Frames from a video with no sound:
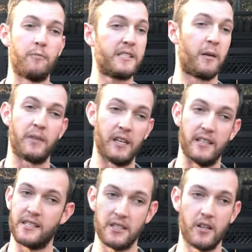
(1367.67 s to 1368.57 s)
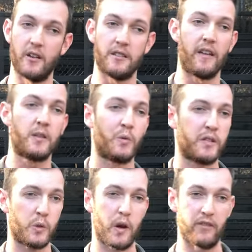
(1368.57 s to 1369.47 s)
Some years, no deaths
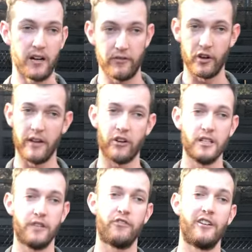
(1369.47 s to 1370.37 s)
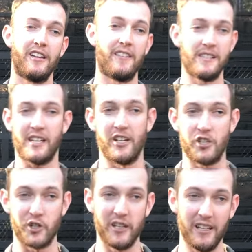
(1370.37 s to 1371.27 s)
whatsoever. Very, very different in this
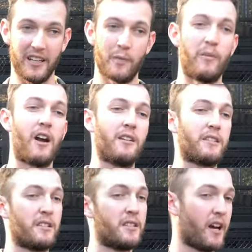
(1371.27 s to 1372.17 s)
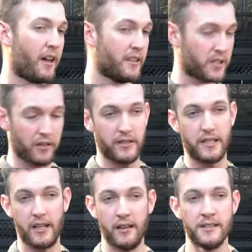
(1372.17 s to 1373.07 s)
country in comparison to others
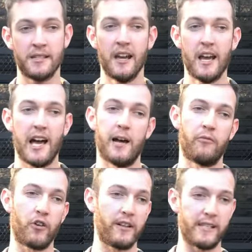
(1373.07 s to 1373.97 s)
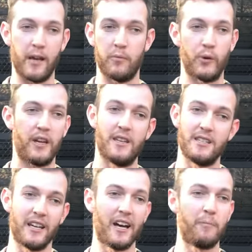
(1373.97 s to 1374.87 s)
overseas. For example,
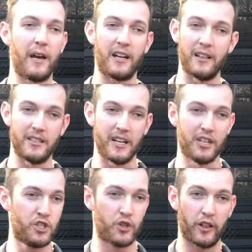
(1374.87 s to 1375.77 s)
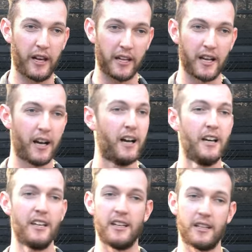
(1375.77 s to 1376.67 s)
India, Bangladesh, Sri Lanka,
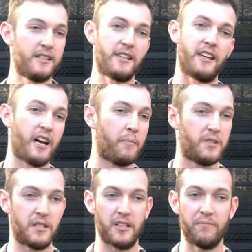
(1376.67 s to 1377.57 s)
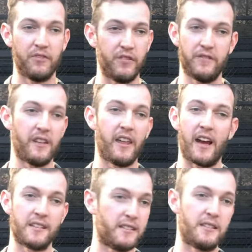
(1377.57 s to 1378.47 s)
you can see up to
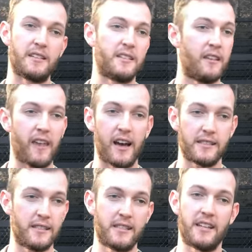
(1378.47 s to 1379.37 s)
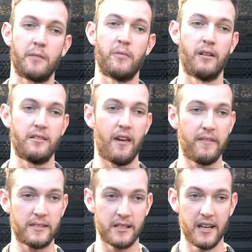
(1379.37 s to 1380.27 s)
50,000, 60,000 snake bite
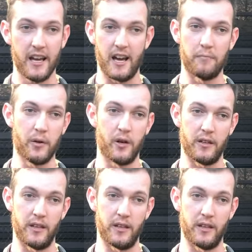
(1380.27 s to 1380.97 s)
deaths per